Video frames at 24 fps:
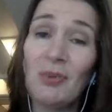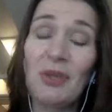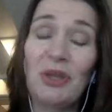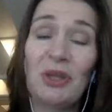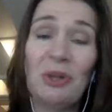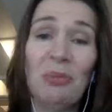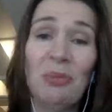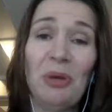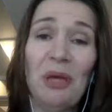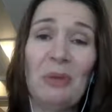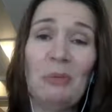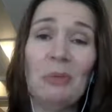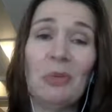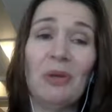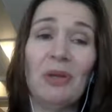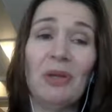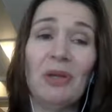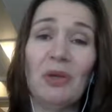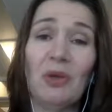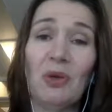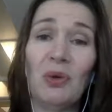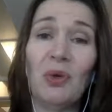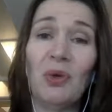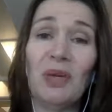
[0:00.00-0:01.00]
with the people
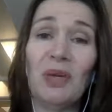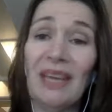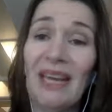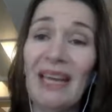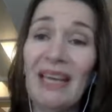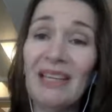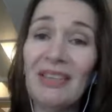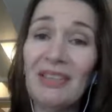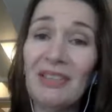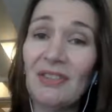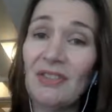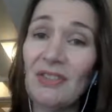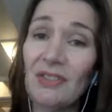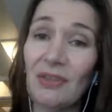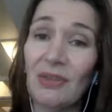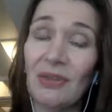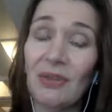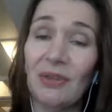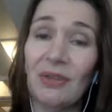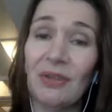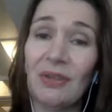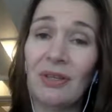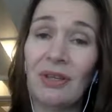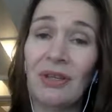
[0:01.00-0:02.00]
that you're connected
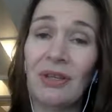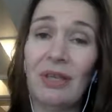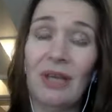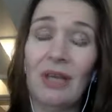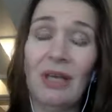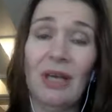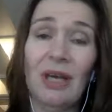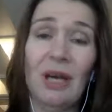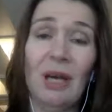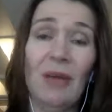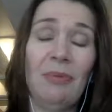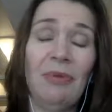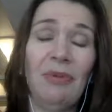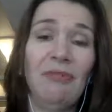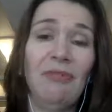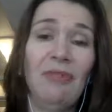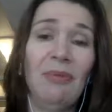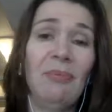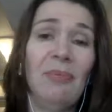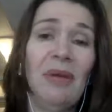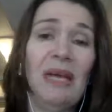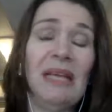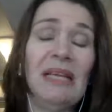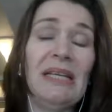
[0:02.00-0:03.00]
to. I
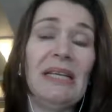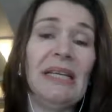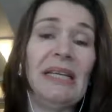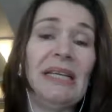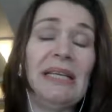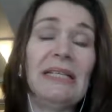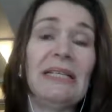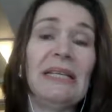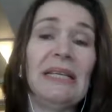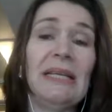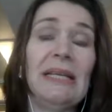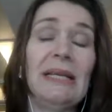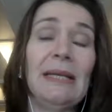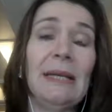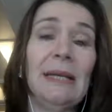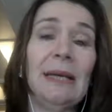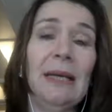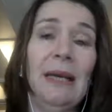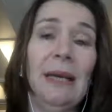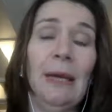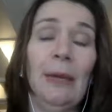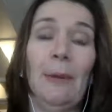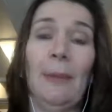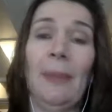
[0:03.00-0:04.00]
mean, for me,
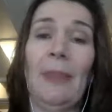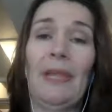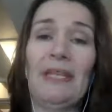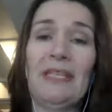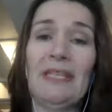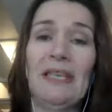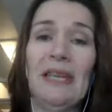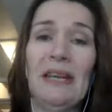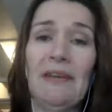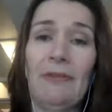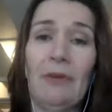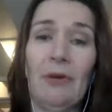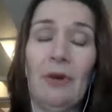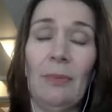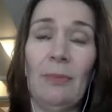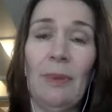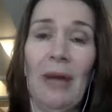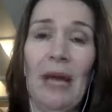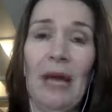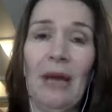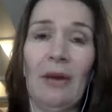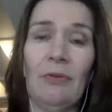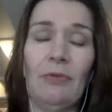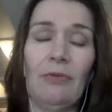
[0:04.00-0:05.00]
LinkedIn is never
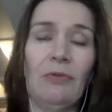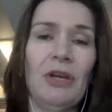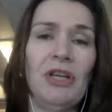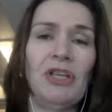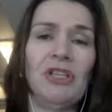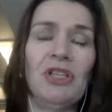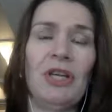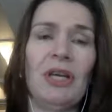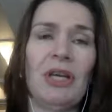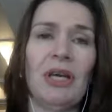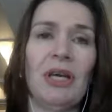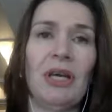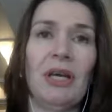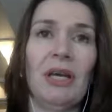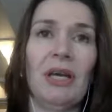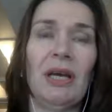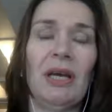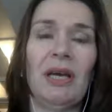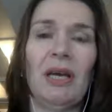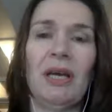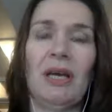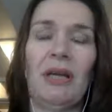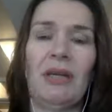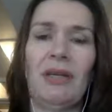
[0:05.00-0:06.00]
about reaching
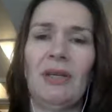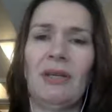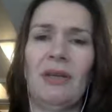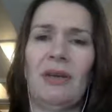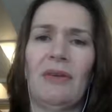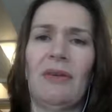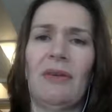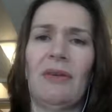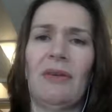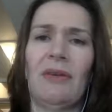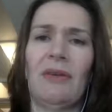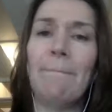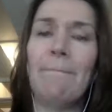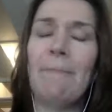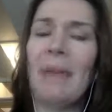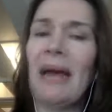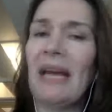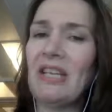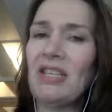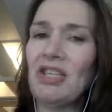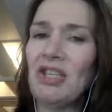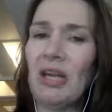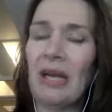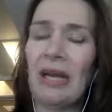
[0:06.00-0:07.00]
a
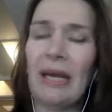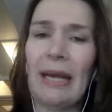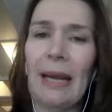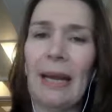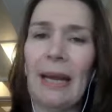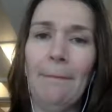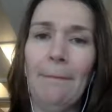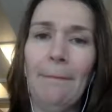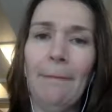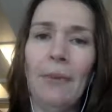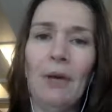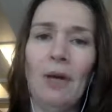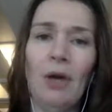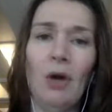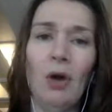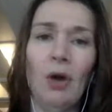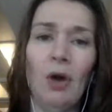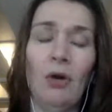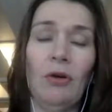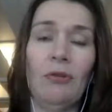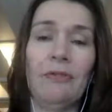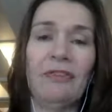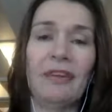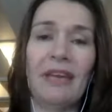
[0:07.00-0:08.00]
magic
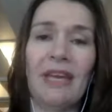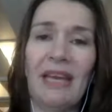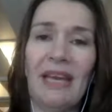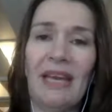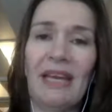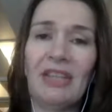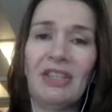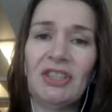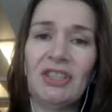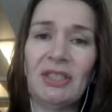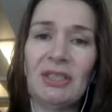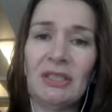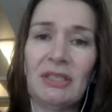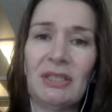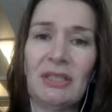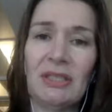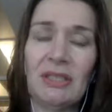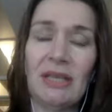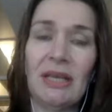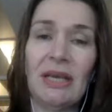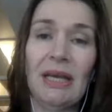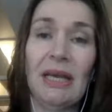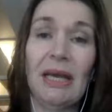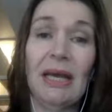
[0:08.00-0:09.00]
number of
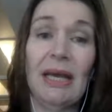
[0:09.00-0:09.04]
connections.